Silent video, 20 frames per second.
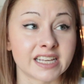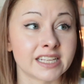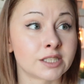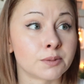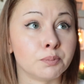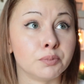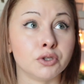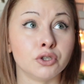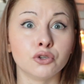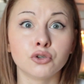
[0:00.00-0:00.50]
It's
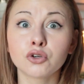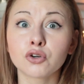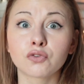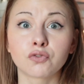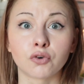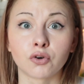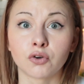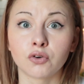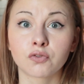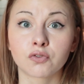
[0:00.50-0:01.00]

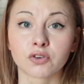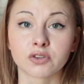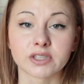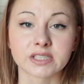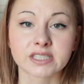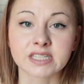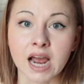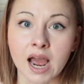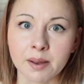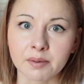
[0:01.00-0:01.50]
beautiful for
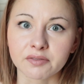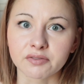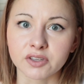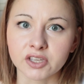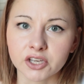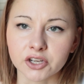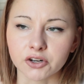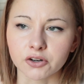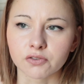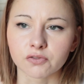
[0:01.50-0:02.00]
this time of
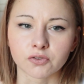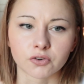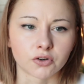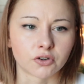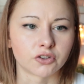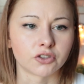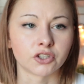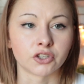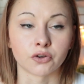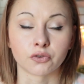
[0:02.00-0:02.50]
year,
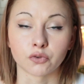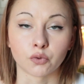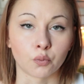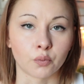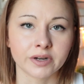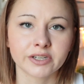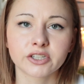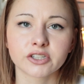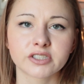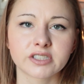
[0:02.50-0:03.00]
for, the
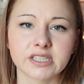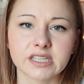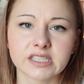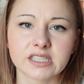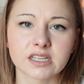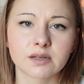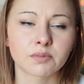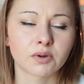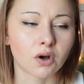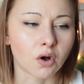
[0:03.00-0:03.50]
winter
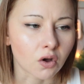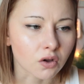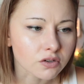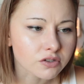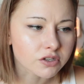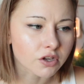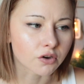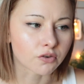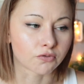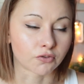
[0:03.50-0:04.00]
season, but
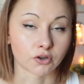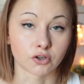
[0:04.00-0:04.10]
also for